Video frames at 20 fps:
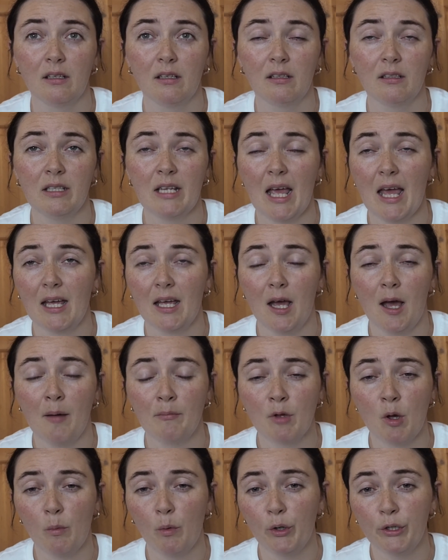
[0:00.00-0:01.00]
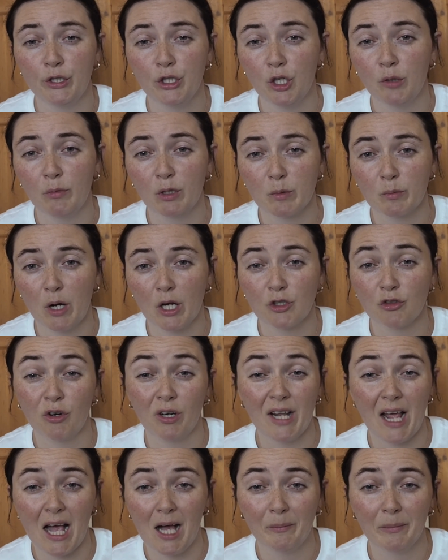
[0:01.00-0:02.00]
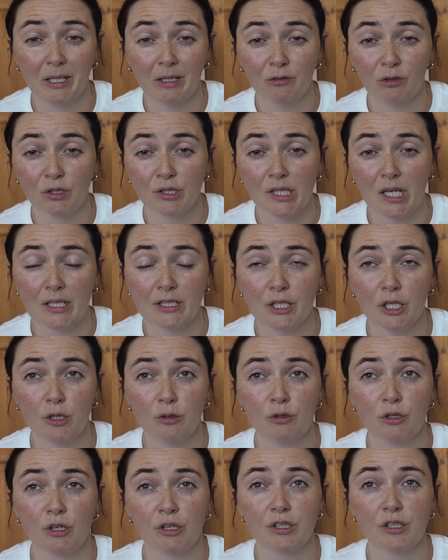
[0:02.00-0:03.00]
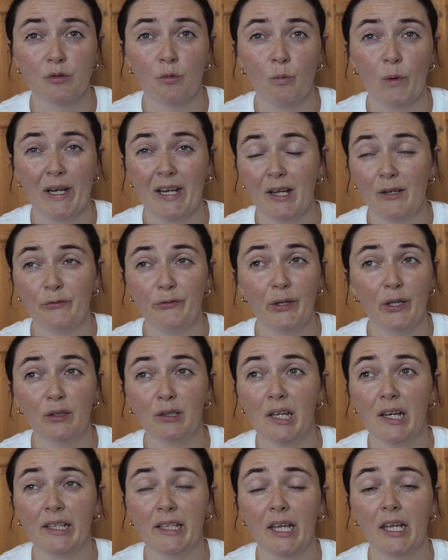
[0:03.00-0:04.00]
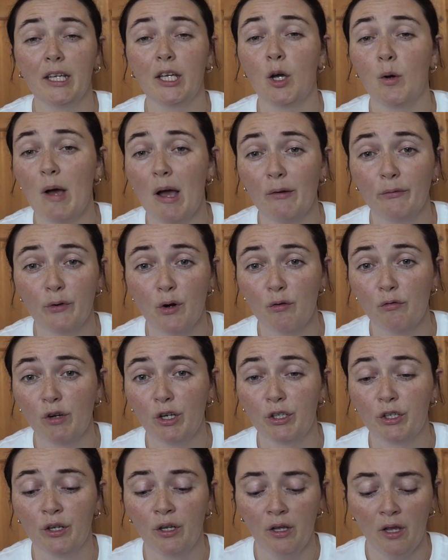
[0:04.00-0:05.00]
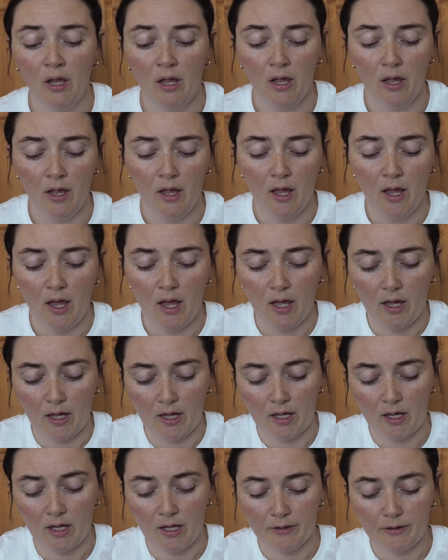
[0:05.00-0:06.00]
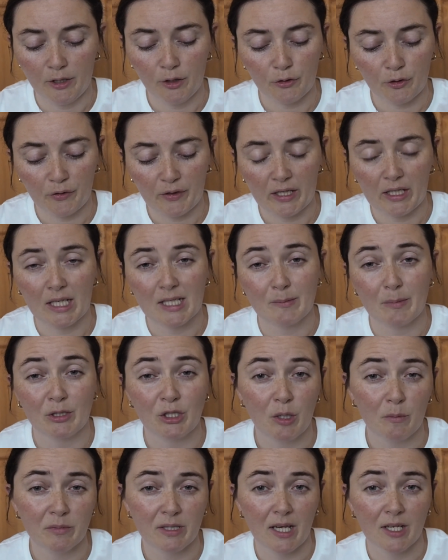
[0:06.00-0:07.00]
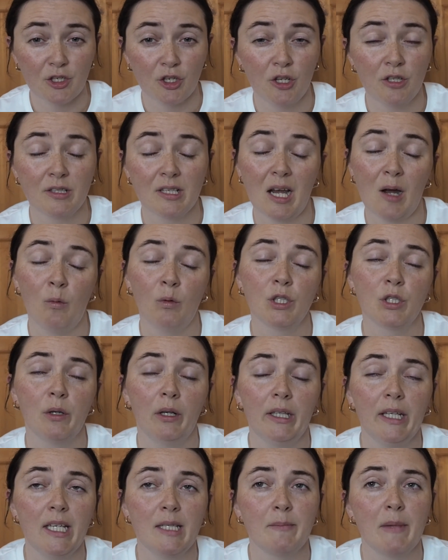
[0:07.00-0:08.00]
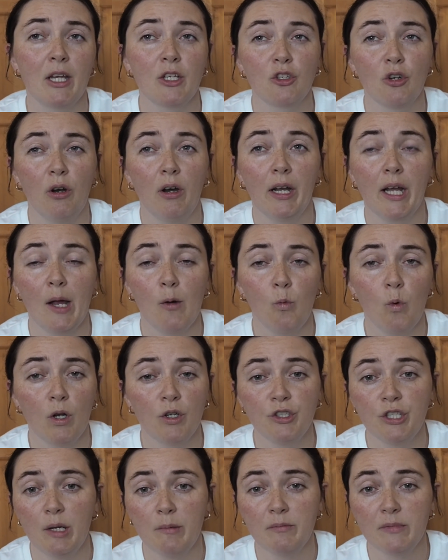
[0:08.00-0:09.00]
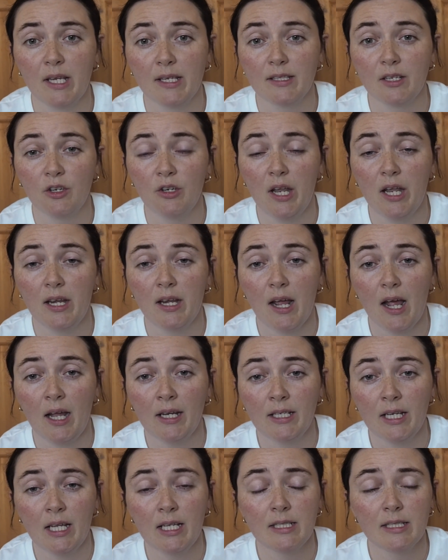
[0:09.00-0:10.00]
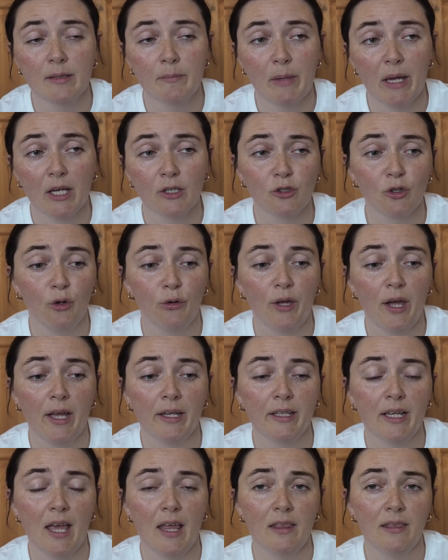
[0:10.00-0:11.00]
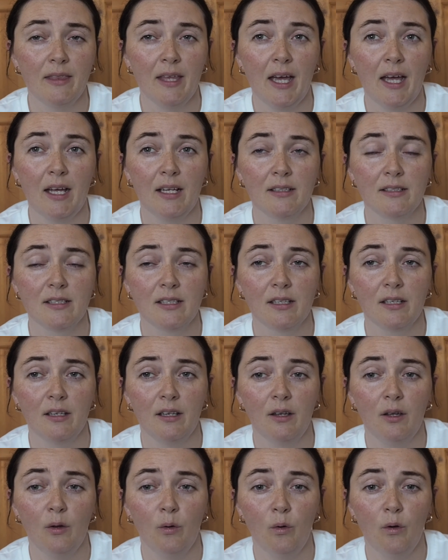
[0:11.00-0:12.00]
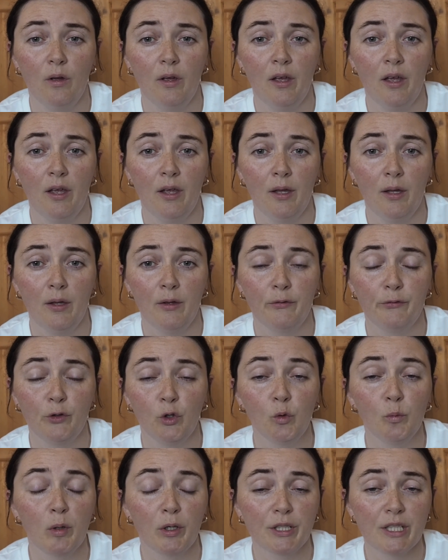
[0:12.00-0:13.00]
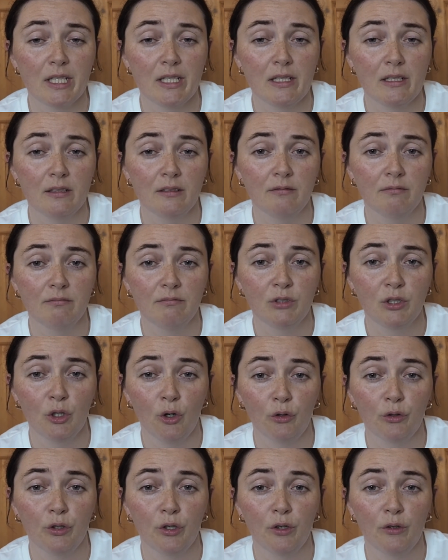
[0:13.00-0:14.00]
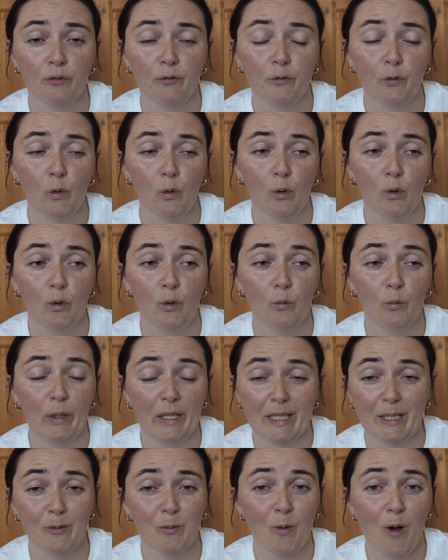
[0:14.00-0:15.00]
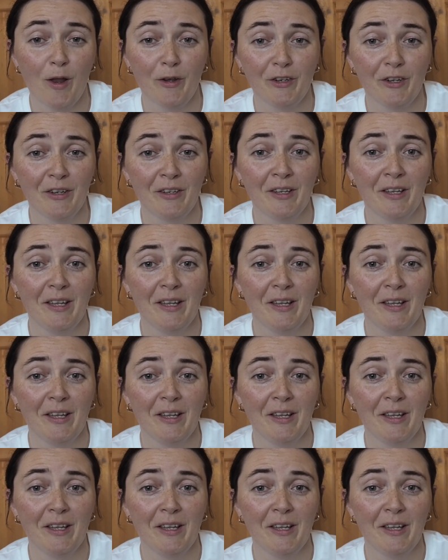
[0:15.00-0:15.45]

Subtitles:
yeah, I'm not putting too much pressure on how many runs I do, just when I feel like it, go out for a run. The other thing is my gym sessions. I want to at least make sure I get one gym session in. I need to make sure that I get that full body done for week one,